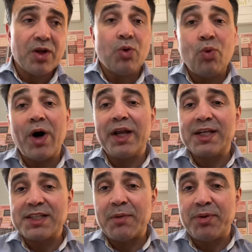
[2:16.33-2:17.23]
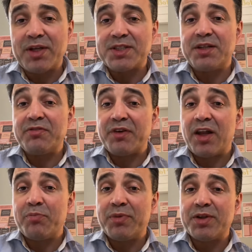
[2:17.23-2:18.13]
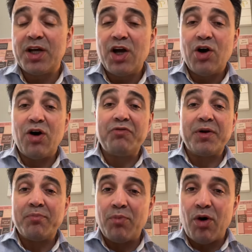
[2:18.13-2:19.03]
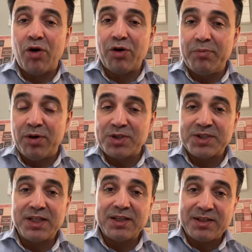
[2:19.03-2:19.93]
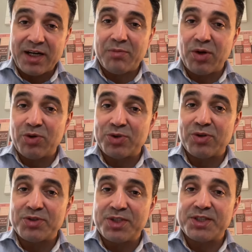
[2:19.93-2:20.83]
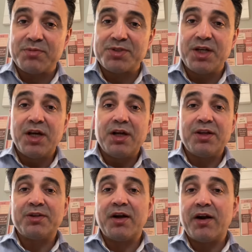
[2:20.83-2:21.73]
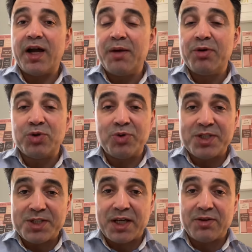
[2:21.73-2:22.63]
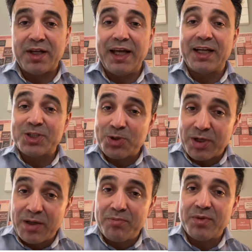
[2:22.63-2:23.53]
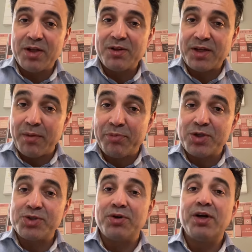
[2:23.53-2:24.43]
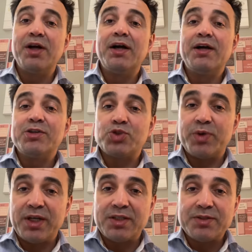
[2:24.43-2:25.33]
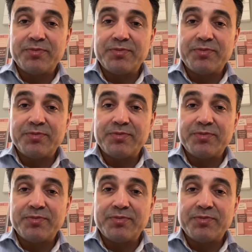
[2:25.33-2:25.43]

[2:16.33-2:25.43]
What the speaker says: One example is the development of a more robust thermal control systems that are able to withstand extreme temperature swings